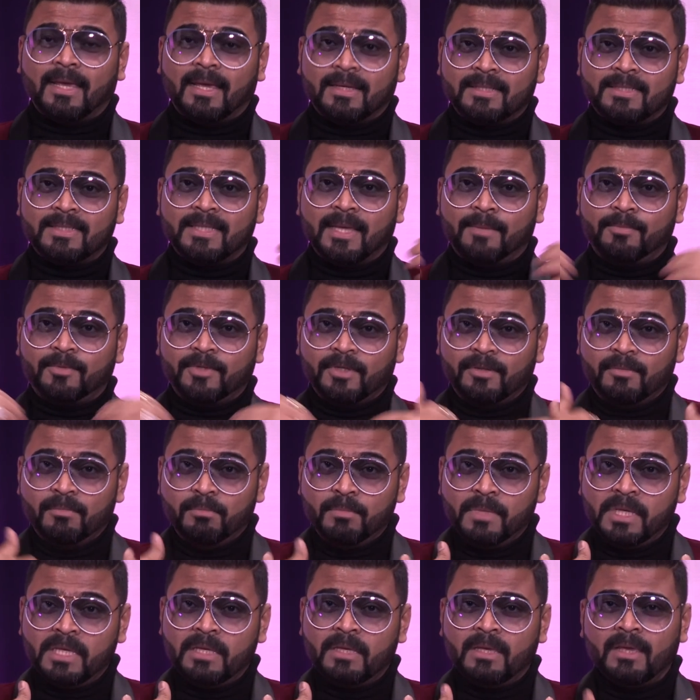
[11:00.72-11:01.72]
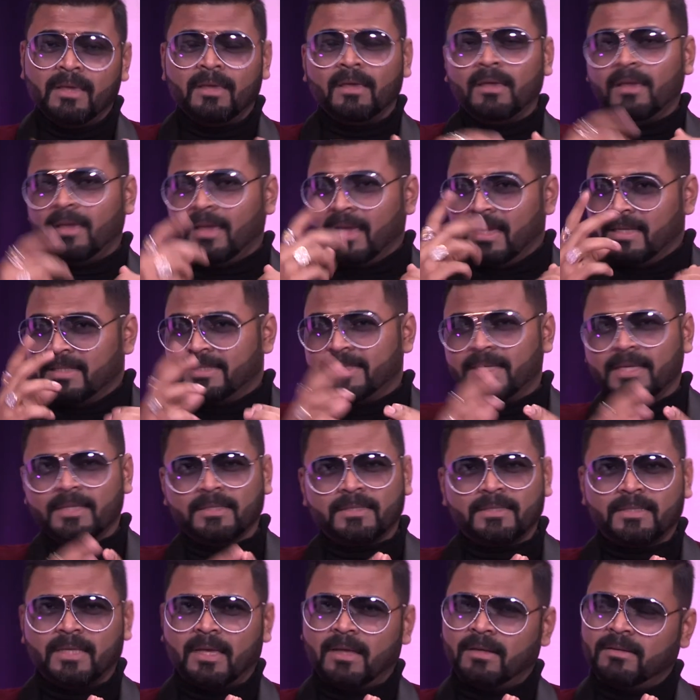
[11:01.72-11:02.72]
accepted me as his
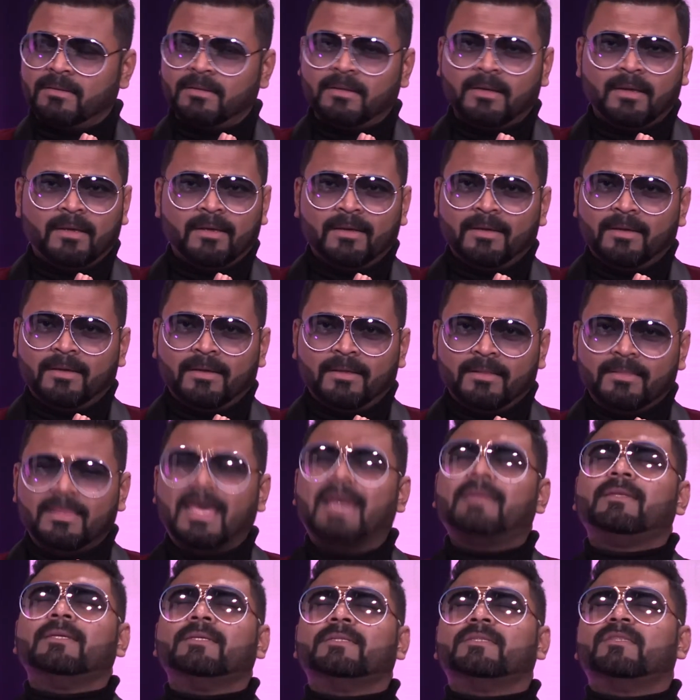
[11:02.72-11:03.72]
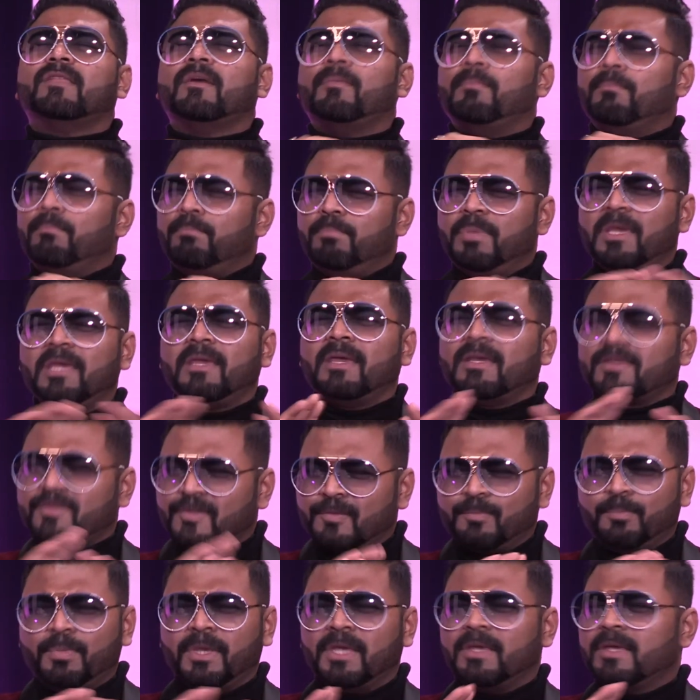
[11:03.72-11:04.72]
son. That is the
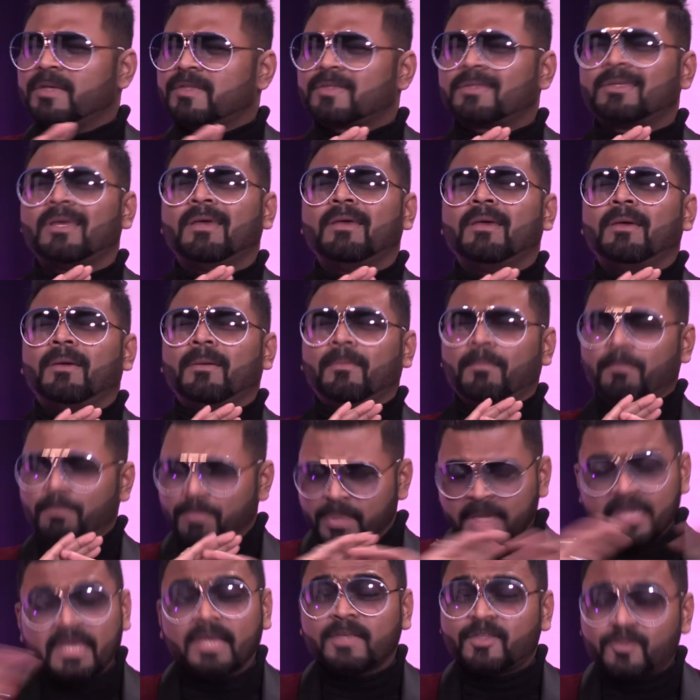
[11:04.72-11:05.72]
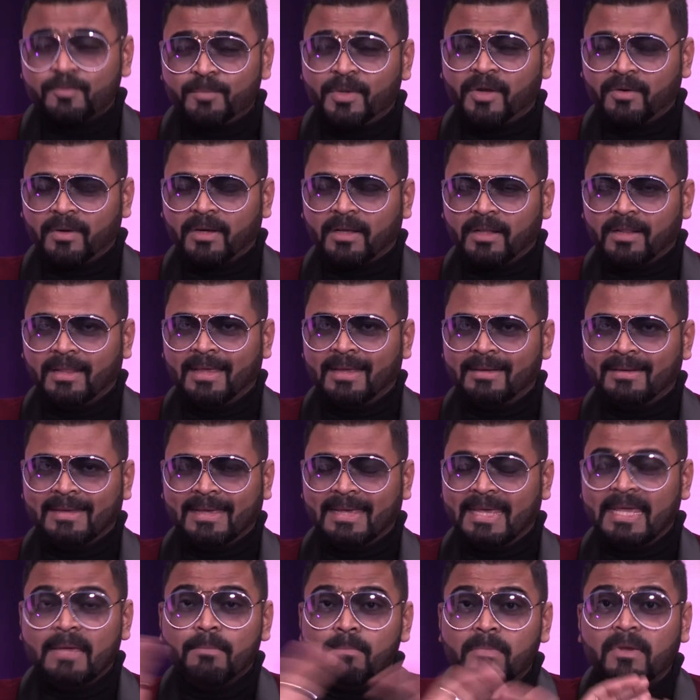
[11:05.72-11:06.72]
biggest miracle and
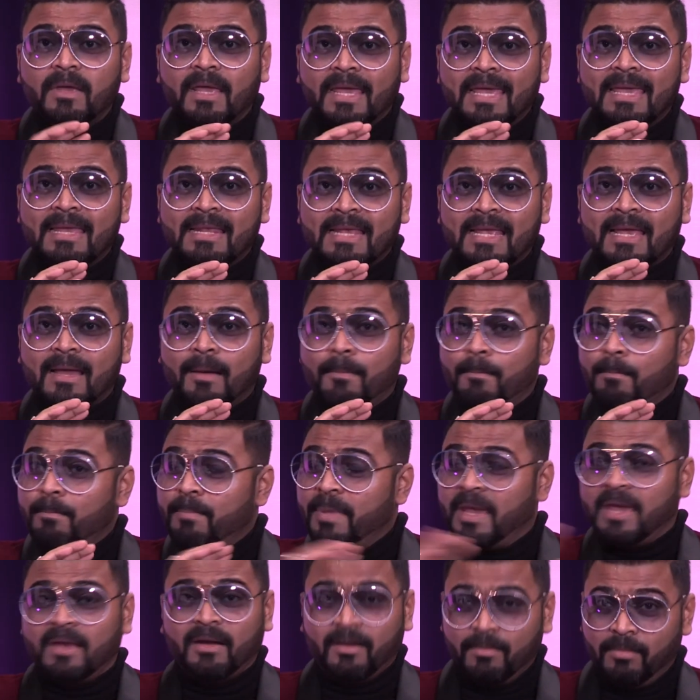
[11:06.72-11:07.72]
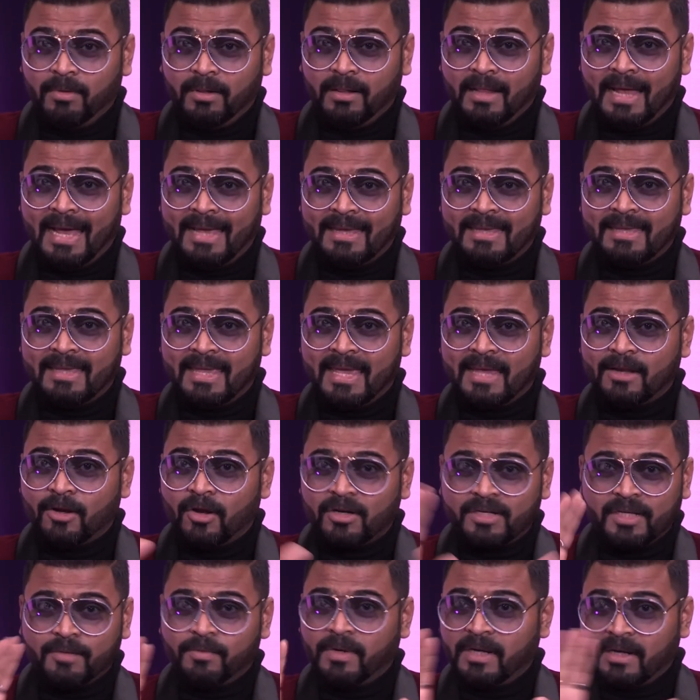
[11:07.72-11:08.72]
incomparable. I
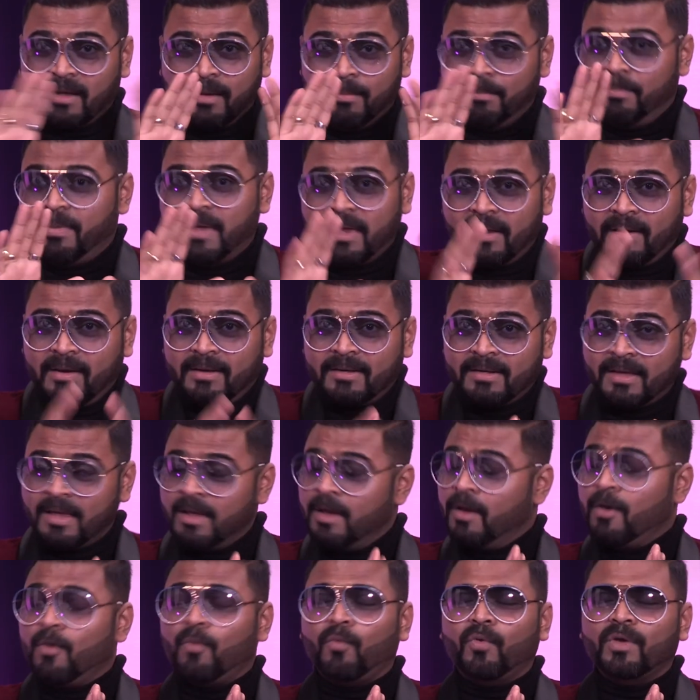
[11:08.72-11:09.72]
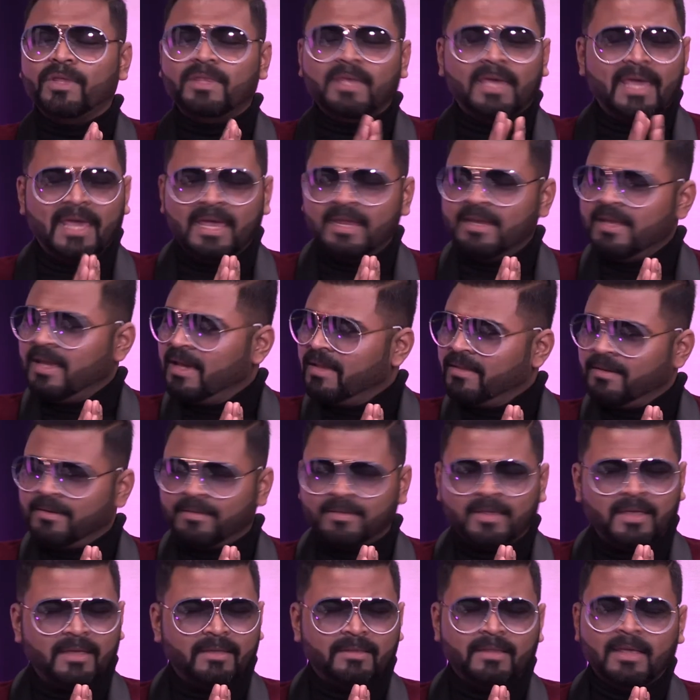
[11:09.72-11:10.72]
cannot even compare it with any other
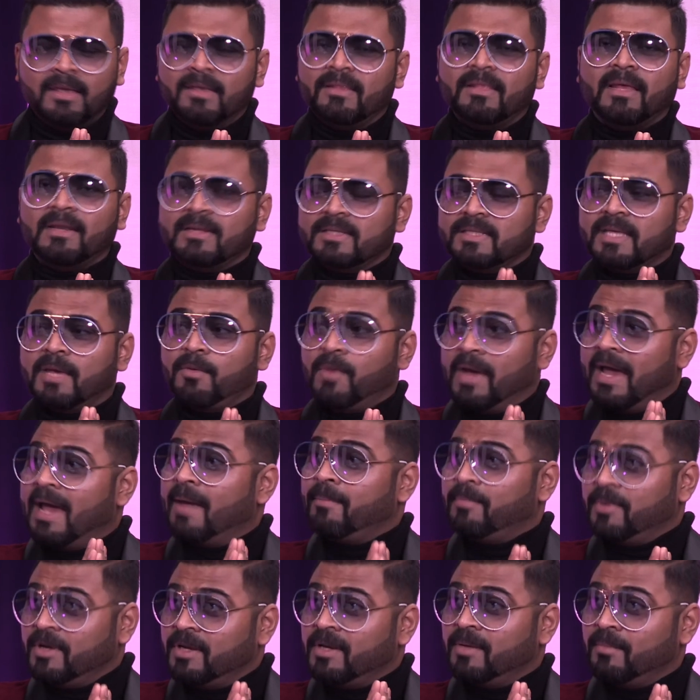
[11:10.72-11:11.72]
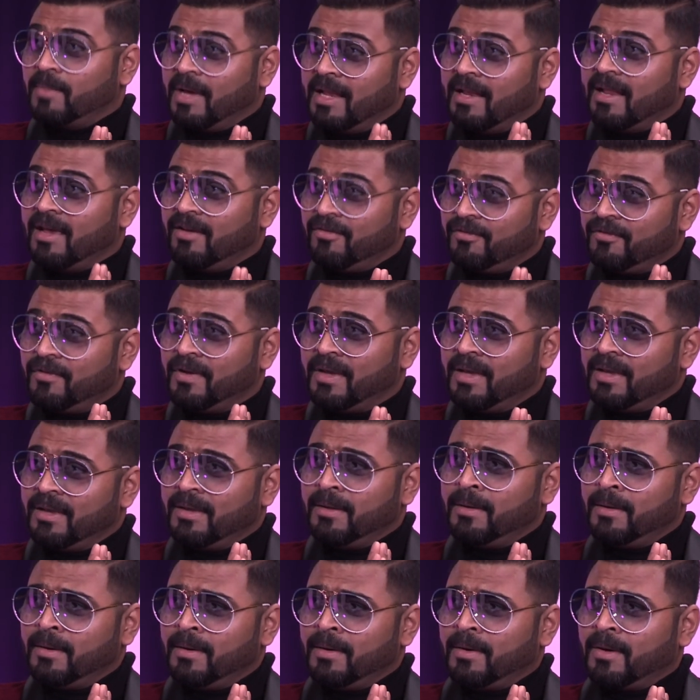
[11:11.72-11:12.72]
thing that has ever happened in my life.
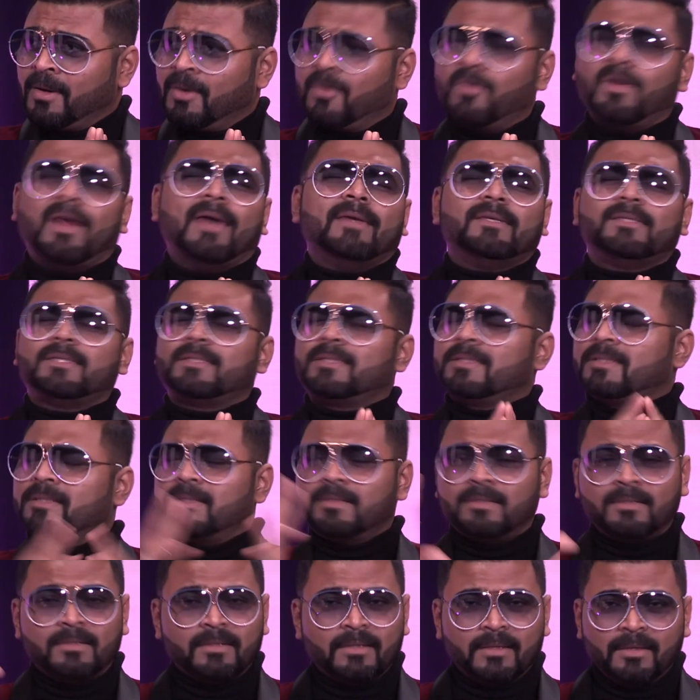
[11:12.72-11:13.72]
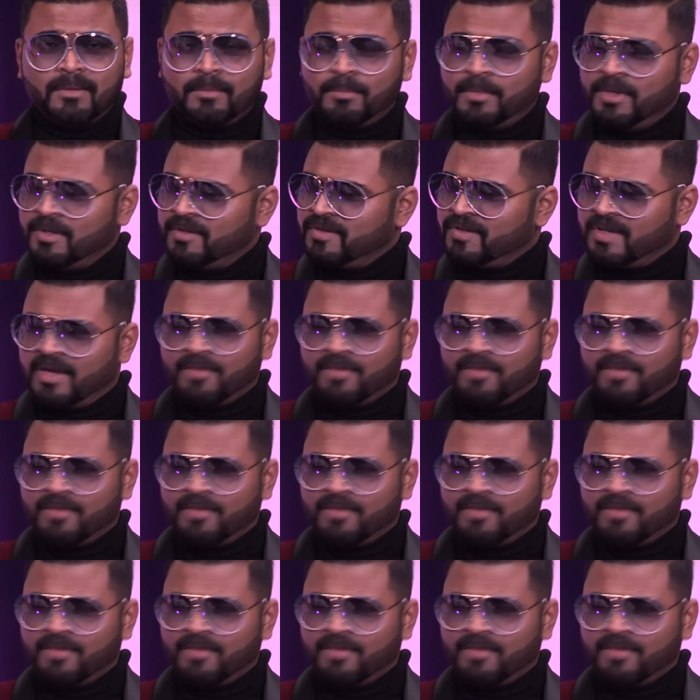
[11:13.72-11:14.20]
Christ means